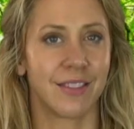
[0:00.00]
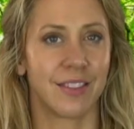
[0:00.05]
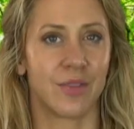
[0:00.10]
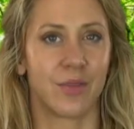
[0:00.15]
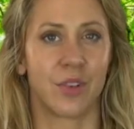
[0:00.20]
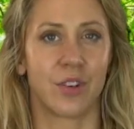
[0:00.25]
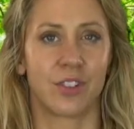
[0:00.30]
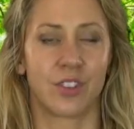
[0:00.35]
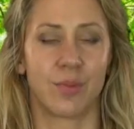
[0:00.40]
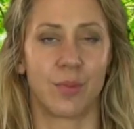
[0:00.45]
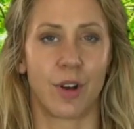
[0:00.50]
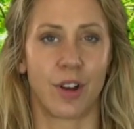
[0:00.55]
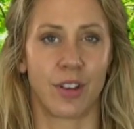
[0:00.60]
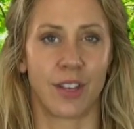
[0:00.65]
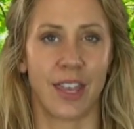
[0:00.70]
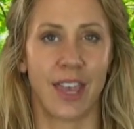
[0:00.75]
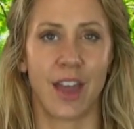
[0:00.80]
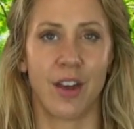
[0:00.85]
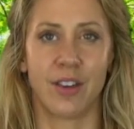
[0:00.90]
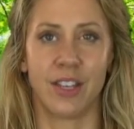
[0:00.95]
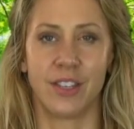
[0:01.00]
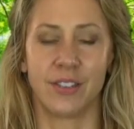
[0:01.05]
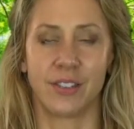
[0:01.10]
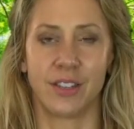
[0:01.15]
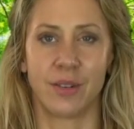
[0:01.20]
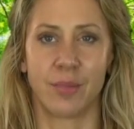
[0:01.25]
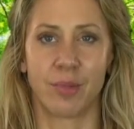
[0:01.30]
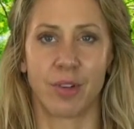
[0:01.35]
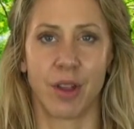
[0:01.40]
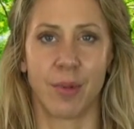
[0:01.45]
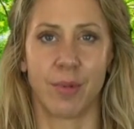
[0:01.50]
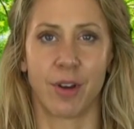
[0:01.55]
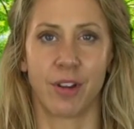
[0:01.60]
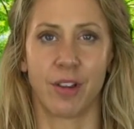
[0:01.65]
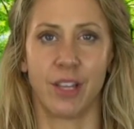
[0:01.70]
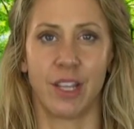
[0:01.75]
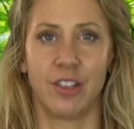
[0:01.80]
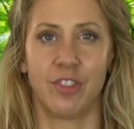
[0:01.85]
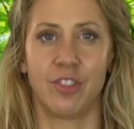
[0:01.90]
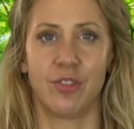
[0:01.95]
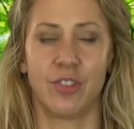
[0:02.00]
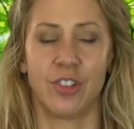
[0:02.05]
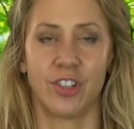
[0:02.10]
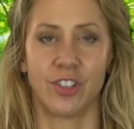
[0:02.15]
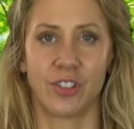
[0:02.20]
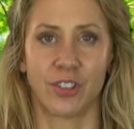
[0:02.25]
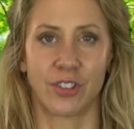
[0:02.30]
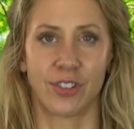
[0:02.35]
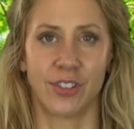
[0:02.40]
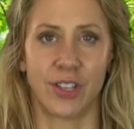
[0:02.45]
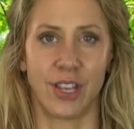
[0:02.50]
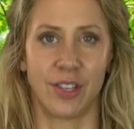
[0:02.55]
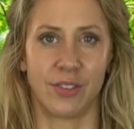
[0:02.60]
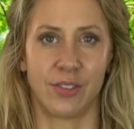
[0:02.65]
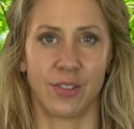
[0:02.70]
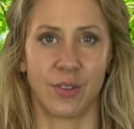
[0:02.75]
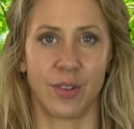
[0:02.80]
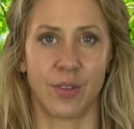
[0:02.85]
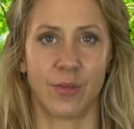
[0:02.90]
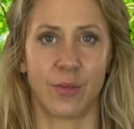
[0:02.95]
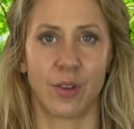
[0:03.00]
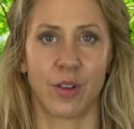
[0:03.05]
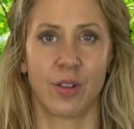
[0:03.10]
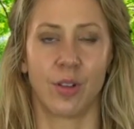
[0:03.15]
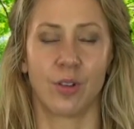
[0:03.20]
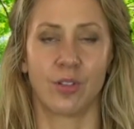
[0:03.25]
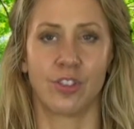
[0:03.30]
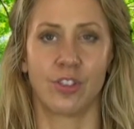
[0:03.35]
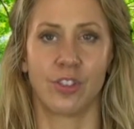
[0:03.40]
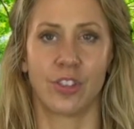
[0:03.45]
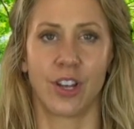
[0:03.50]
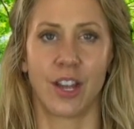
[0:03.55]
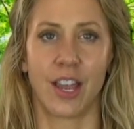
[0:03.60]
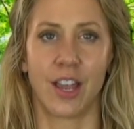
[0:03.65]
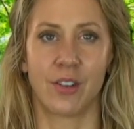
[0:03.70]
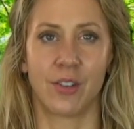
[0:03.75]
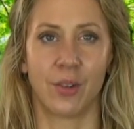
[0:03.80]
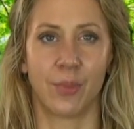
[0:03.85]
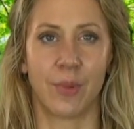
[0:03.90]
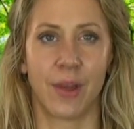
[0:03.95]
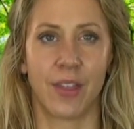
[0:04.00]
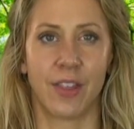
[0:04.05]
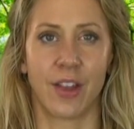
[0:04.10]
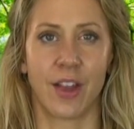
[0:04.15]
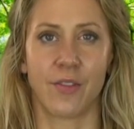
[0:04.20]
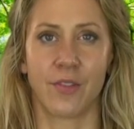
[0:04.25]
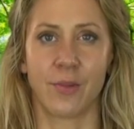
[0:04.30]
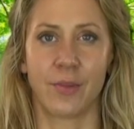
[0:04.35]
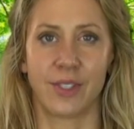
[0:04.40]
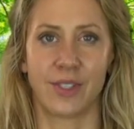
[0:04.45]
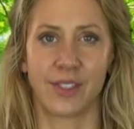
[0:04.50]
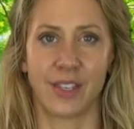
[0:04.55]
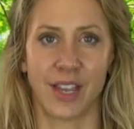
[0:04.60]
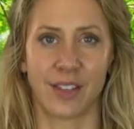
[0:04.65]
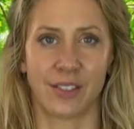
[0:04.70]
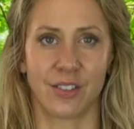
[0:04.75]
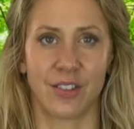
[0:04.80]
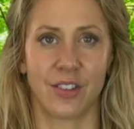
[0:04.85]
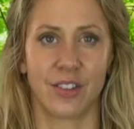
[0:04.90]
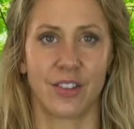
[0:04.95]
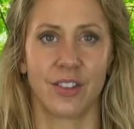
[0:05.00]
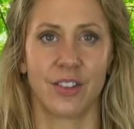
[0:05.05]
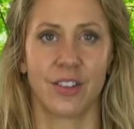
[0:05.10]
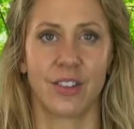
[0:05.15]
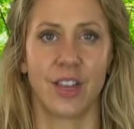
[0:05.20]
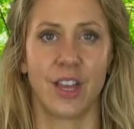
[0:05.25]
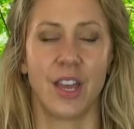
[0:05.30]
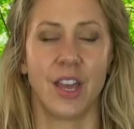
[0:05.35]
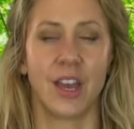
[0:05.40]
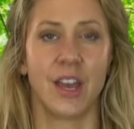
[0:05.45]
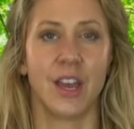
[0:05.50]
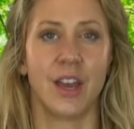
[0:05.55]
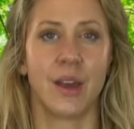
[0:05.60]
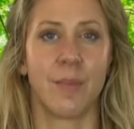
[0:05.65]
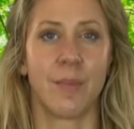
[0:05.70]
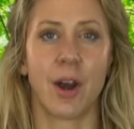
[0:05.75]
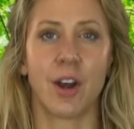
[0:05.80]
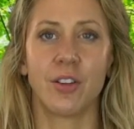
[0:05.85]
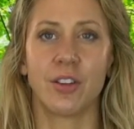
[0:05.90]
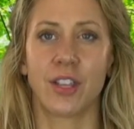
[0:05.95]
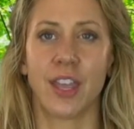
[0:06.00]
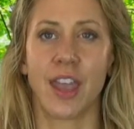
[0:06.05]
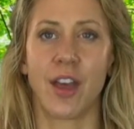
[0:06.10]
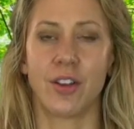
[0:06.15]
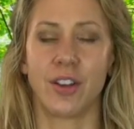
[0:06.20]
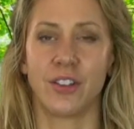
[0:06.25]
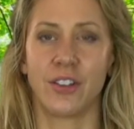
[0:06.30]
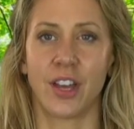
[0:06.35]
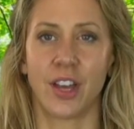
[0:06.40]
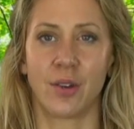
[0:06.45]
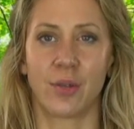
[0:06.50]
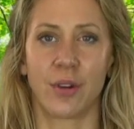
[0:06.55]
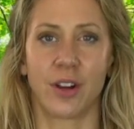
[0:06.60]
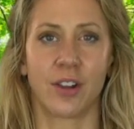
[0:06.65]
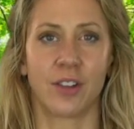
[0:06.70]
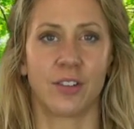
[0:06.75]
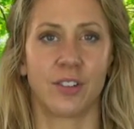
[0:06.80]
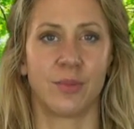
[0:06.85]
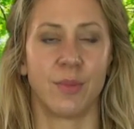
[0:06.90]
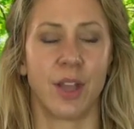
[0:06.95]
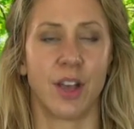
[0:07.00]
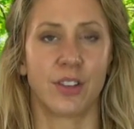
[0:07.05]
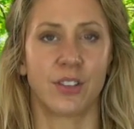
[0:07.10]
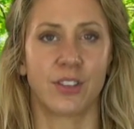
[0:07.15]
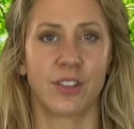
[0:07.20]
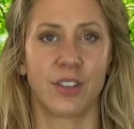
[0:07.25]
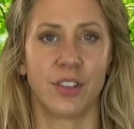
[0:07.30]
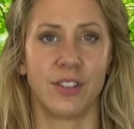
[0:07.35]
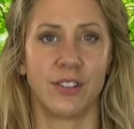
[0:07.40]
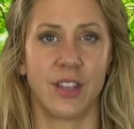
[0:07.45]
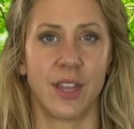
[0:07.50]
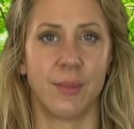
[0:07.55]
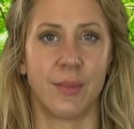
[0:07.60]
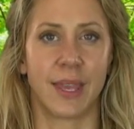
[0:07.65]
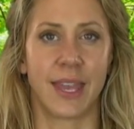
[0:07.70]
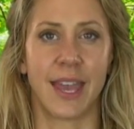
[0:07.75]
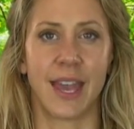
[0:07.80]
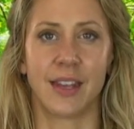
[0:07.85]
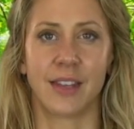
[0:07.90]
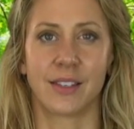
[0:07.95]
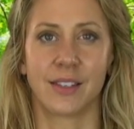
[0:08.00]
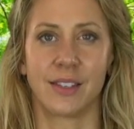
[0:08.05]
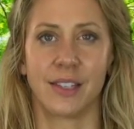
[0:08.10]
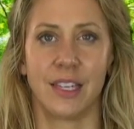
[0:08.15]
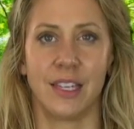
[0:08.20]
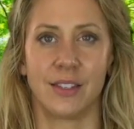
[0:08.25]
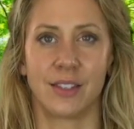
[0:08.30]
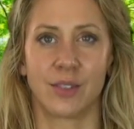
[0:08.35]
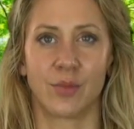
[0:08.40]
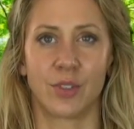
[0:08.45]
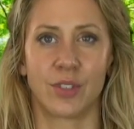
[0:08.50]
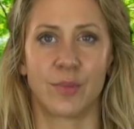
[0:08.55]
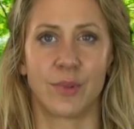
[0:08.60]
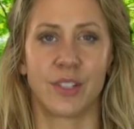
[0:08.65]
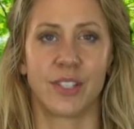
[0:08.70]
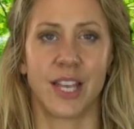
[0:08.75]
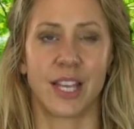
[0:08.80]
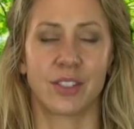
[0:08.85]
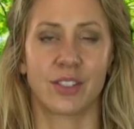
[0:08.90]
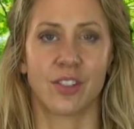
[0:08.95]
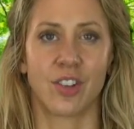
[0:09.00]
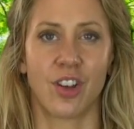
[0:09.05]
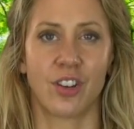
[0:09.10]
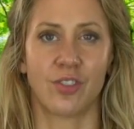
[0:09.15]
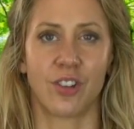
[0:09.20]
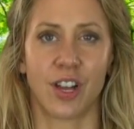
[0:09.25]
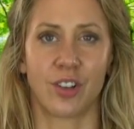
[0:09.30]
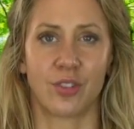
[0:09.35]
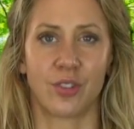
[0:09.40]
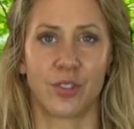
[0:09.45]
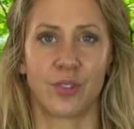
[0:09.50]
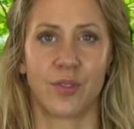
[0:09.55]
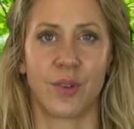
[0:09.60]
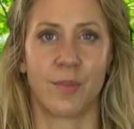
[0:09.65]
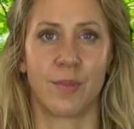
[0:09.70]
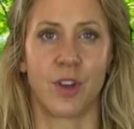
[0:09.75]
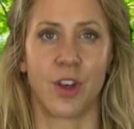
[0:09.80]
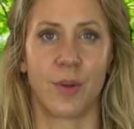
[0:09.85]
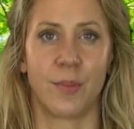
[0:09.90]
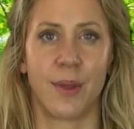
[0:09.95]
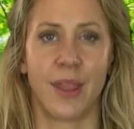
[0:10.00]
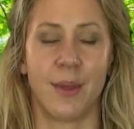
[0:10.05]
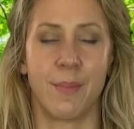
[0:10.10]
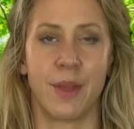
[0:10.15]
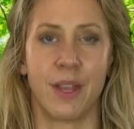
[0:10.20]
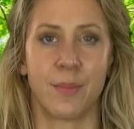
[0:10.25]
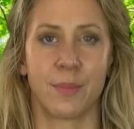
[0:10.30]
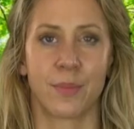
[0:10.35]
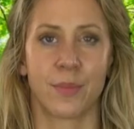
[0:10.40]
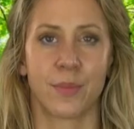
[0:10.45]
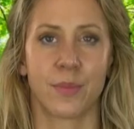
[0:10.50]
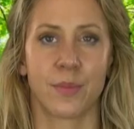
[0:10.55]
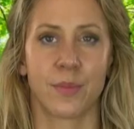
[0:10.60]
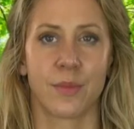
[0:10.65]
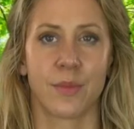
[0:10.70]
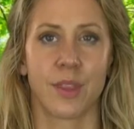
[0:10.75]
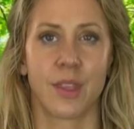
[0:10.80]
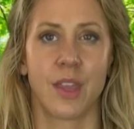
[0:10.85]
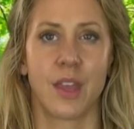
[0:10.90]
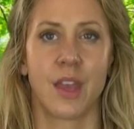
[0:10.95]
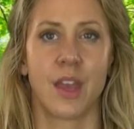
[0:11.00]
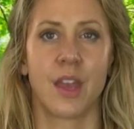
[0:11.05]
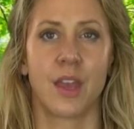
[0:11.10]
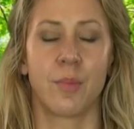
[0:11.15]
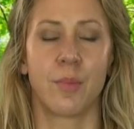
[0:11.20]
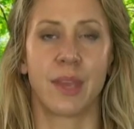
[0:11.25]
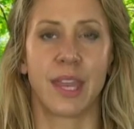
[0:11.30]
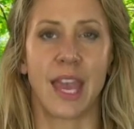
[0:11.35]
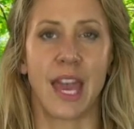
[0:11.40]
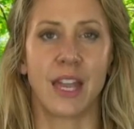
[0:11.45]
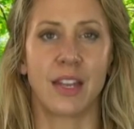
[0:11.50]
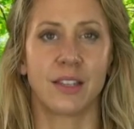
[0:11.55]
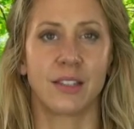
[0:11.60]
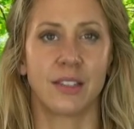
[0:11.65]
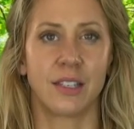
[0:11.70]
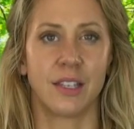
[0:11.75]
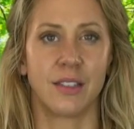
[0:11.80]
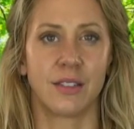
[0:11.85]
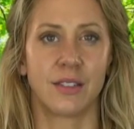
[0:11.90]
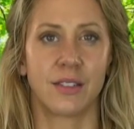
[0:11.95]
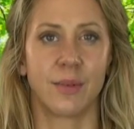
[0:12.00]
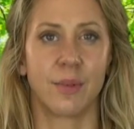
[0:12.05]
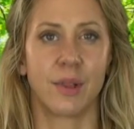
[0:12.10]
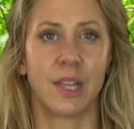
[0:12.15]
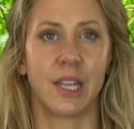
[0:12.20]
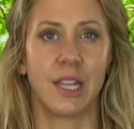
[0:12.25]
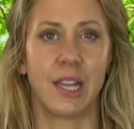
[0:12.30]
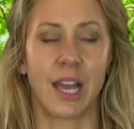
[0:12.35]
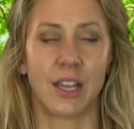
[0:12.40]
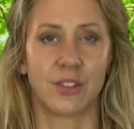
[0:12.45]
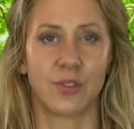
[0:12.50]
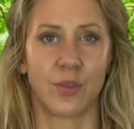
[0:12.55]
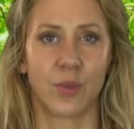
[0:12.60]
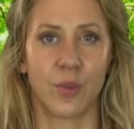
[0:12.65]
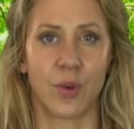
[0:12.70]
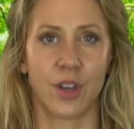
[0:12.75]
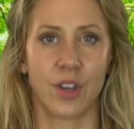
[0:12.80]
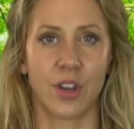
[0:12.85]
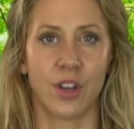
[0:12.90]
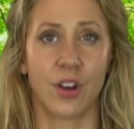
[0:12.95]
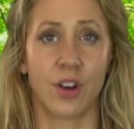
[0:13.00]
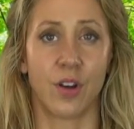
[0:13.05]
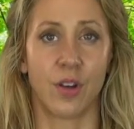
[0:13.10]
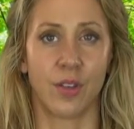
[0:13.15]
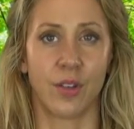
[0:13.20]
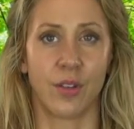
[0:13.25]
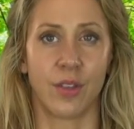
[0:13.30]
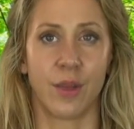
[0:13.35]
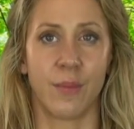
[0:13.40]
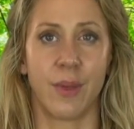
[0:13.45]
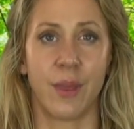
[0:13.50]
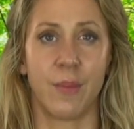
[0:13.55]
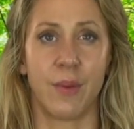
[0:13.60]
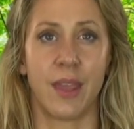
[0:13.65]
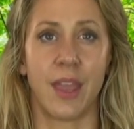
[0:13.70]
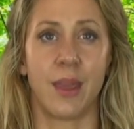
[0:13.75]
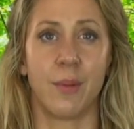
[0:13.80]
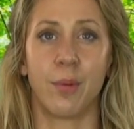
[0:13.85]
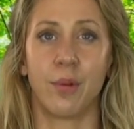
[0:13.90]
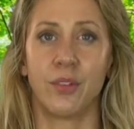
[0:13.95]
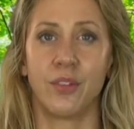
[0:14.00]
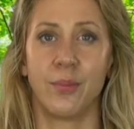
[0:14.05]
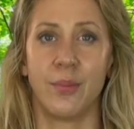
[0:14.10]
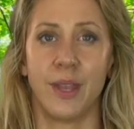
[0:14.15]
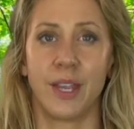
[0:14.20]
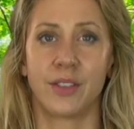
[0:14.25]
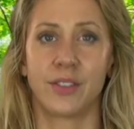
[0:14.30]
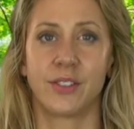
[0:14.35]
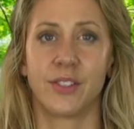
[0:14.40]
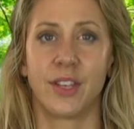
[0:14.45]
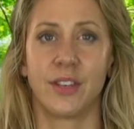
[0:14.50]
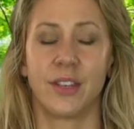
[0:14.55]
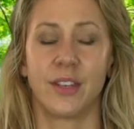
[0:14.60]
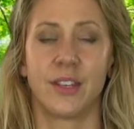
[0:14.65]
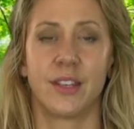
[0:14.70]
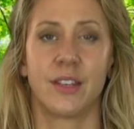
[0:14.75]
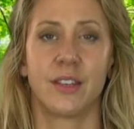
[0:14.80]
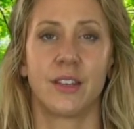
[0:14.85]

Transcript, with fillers: First, Martin County is in a primarily judicial state, so that foreclosures are handled by the government sector. Martin County title records may also contain mechanics liens, which protects contractors from non-payment. Mechanics liens typically last for one year, although they may be able to be extended.